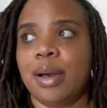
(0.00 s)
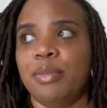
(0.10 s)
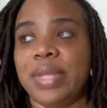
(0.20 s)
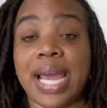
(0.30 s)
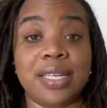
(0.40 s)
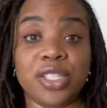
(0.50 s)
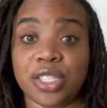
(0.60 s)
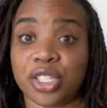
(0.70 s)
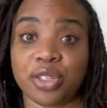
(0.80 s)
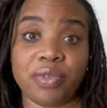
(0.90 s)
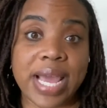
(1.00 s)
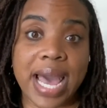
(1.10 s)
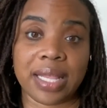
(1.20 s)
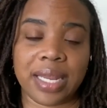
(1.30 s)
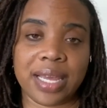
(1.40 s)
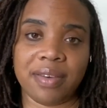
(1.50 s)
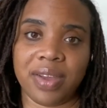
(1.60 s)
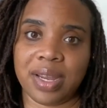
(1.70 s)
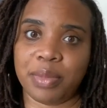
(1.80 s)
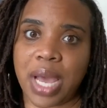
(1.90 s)
That is just the reality of it.
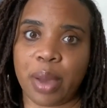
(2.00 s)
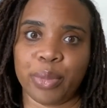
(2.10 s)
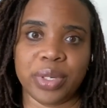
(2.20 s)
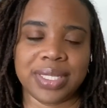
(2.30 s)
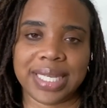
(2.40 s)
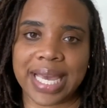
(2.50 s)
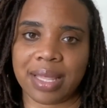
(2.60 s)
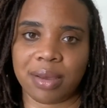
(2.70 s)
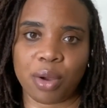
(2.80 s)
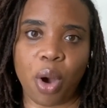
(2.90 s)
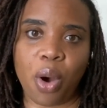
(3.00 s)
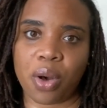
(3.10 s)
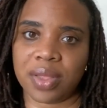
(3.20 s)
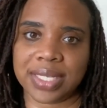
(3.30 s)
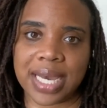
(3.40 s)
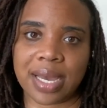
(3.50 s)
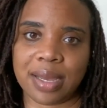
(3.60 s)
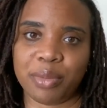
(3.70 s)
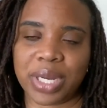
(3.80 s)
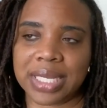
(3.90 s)
I'm not put together all the
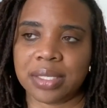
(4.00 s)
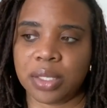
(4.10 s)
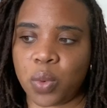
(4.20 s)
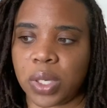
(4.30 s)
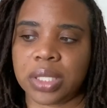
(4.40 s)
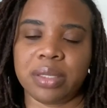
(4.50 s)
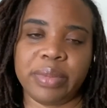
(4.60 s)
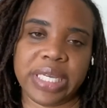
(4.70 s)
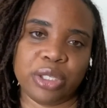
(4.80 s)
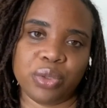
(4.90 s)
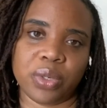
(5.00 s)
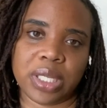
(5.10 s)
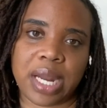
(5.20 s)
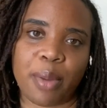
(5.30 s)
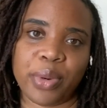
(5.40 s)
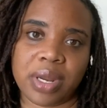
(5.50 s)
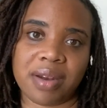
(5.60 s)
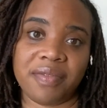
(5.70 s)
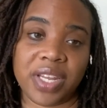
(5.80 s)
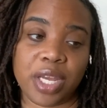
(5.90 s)
time, but I still wanted to make sure that I put out
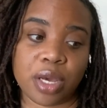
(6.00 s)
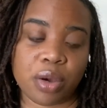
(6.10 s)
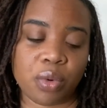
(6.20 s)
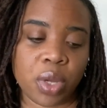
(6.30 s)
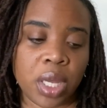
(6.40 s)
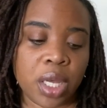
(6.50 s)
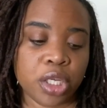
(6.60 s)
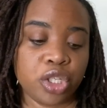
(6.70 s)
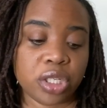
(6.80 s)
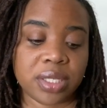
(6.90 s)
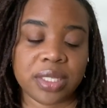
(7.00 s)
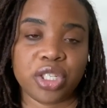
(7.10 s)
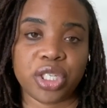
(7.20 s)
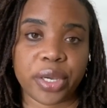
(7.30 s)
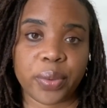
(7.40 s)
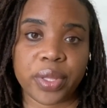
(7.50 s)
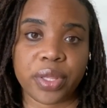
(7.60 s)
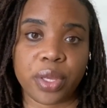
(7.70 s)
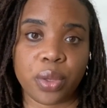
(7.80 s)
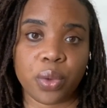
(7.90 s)
a video just to share with
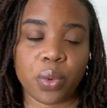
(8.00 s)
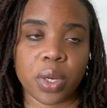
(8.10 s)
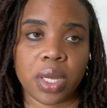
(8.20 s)
you